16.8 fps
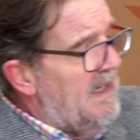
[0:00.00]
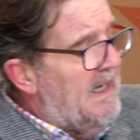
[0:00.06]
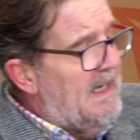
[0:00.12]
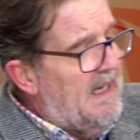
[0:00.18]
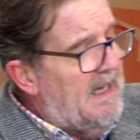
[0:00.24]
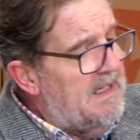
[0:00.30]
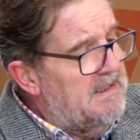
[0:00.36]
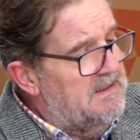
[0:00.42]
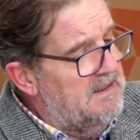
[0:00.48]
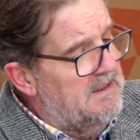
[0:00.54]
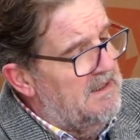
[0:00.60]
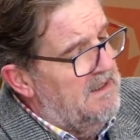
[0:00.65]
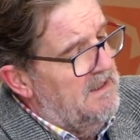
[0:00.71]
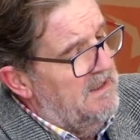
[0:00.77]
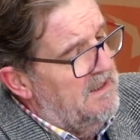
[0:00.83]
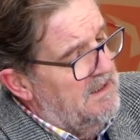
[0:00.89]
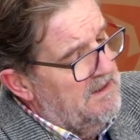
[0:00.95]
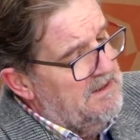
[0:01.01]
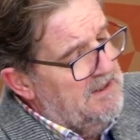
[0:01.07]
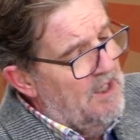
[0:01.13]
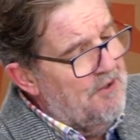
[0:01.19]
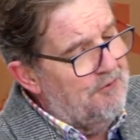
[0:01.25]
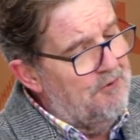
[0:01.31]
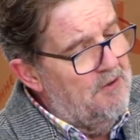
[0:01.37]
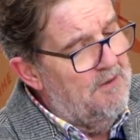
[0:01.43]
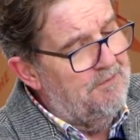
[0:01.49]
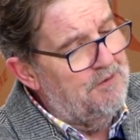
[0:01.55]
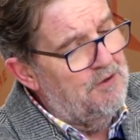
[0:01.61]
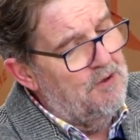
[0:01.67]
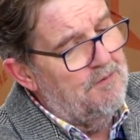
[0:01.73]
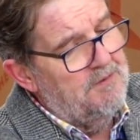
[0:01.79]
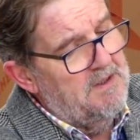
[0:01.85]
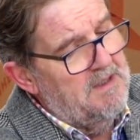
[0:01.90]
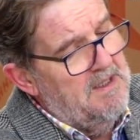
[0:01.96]
and go through a few
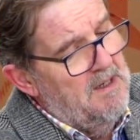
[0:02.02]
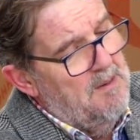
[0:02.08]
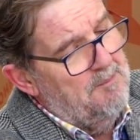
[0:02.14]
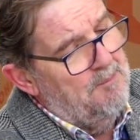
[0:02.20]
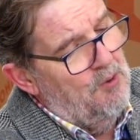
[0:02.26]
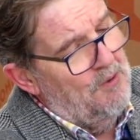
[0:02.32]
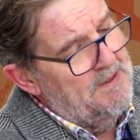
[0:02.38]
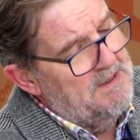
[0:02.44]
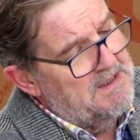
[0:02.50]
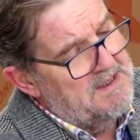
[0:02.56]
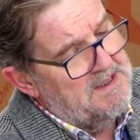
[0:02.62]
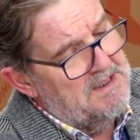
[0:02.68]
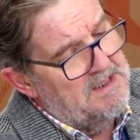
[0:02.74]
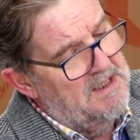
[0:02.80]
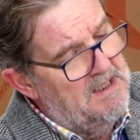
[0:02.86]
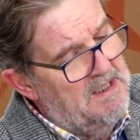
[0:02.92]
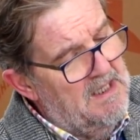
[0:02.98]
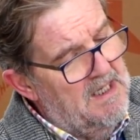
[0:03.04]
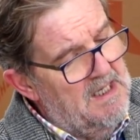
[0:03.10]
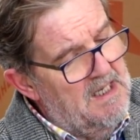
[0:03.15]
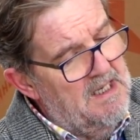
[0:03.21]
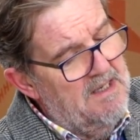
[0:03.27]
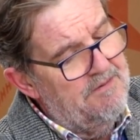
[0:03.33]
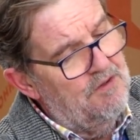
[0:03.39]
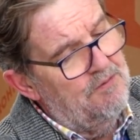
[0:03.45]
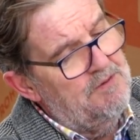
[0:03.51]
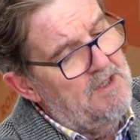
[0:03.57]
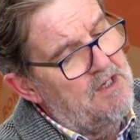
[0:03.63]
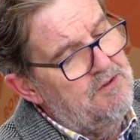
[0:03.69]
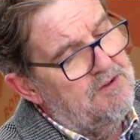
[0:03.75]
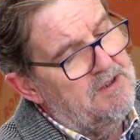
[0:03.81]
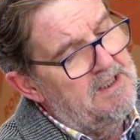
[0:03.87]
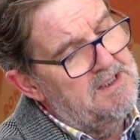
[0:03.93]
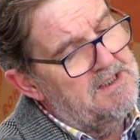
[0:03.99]
of the points. If you'll
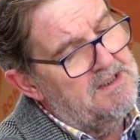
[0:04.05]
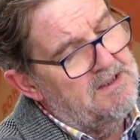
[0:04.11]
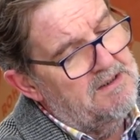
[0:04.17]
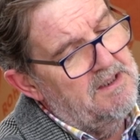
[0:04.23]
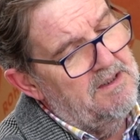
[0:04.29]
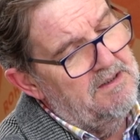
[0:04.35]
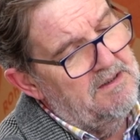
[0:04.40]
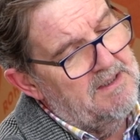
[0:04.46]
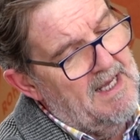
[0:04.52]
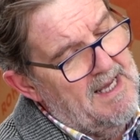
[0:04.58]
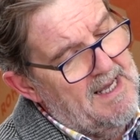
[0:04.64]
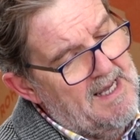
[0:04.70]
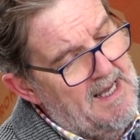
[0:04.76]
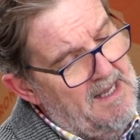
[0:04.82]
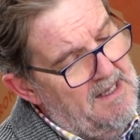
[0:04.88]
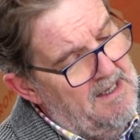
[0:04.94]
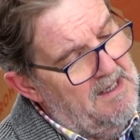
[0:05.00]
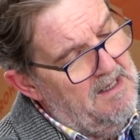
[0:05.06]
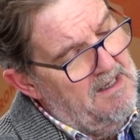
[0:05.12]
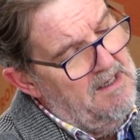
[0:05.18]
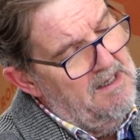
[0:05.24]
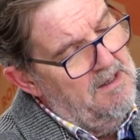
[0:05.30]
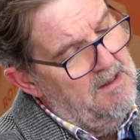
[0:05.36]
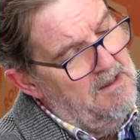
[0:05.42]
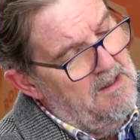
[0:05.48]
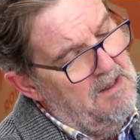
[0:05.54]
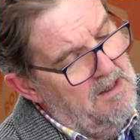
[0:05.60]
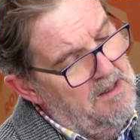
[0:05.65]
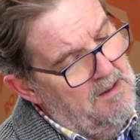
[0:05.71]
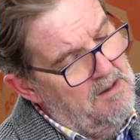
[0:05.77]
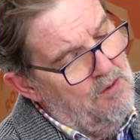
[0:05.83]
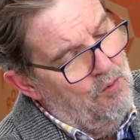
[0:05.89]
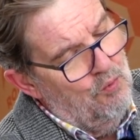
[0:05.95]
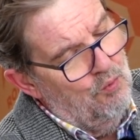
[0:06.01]
notice that their
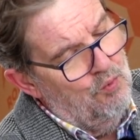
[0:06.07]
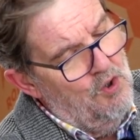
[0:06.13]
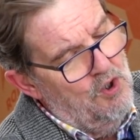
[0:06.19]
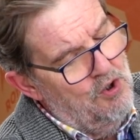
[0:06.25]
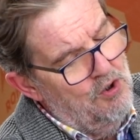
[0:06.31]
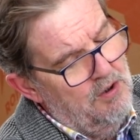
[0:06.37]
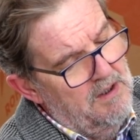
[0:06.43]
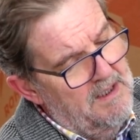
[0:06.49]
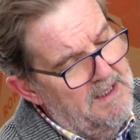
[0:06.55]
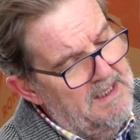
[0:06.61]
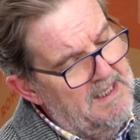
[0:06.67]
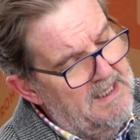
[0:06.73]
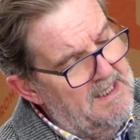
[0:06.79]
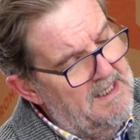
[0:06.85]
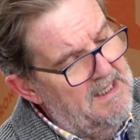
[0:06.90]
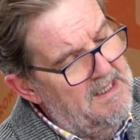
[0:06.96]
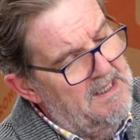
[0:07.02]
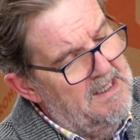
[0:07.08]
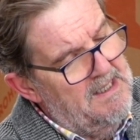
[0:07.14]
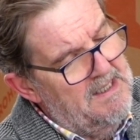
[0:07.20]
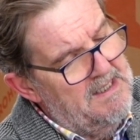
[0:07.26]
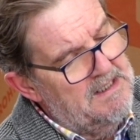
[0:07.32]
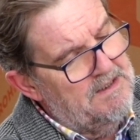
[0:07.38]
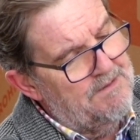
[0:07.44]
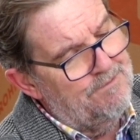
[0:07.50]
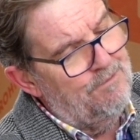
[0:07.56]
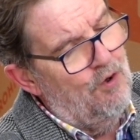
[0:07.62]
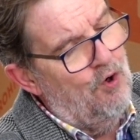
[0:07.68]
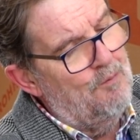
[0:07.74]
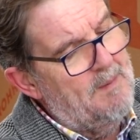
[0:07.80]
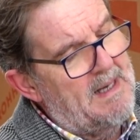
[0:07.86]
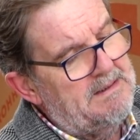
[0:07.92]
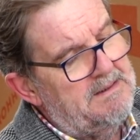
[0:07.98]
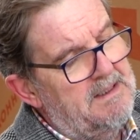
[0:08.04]
wool here is
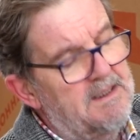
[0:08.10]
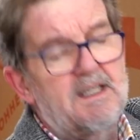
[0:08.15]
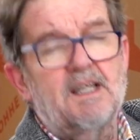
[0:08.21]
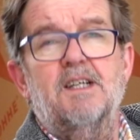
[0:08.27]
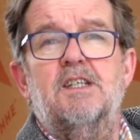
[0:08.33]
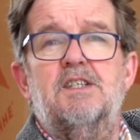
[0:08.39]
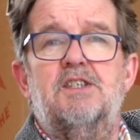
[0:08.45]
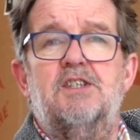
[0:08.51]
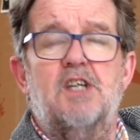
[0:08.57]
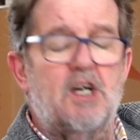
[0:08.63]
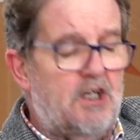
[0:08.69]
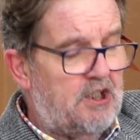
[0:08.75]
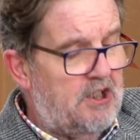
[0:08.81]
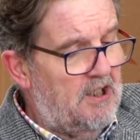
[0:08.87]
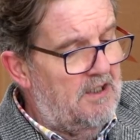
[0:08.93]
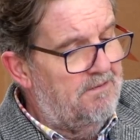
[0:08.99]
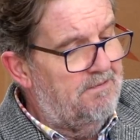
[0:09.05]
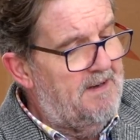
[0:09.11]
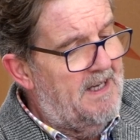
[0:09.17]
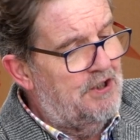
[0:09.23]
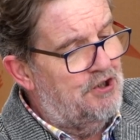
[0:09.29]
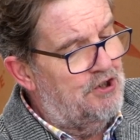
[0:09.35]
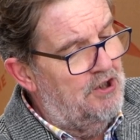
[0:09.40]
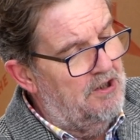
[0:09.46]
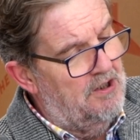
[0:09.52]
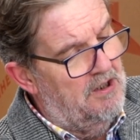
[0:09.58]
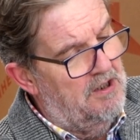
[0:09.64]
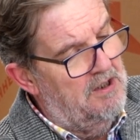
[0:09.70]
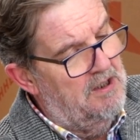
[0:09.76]
formatted in a circular fashion.